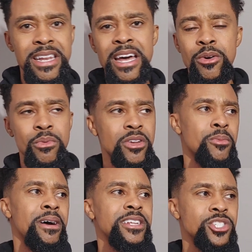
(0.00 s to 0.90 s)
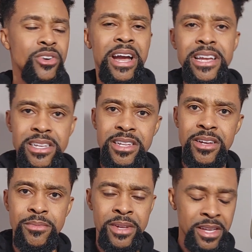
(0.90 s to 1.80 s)
and I don't want nobody tracking
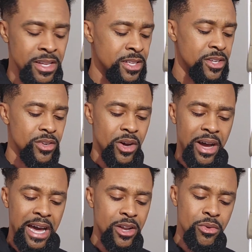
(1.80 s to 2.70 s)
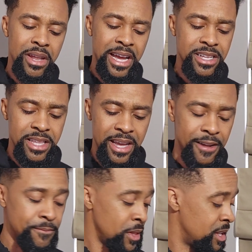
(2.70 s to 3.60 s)
them. You know, I don't like
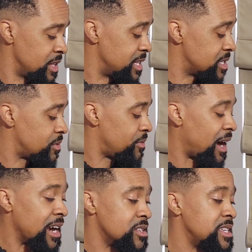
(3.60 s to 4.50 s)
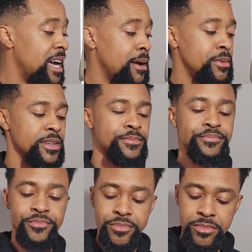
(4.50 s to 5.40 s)
that. This Fire tablet,
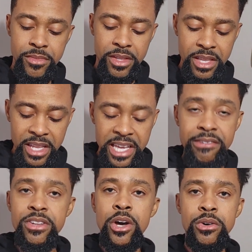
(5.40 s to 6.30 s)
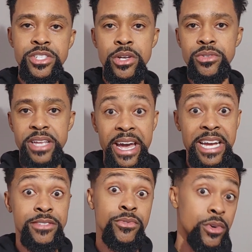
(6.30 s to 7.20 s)
even though it shows
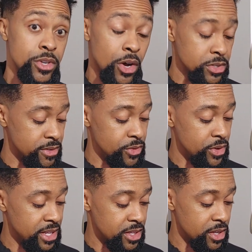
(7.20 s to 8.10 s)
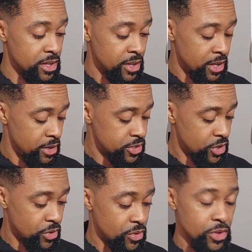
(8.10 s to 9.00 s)
ads for adults, if you get the
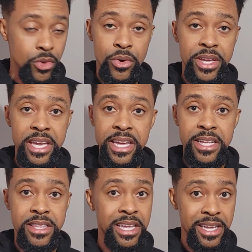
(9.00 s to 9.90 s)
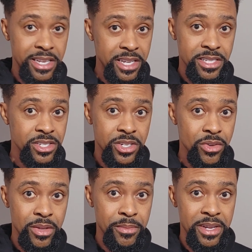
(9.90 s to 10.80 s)
turn on the little kid thing, it doesn't show
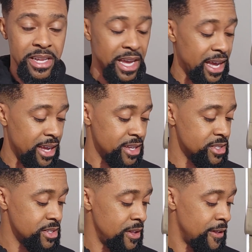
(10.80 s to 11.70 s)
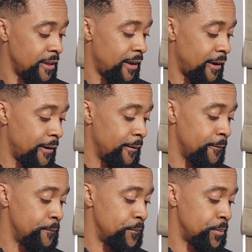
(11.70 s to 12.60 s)
them any ads. Not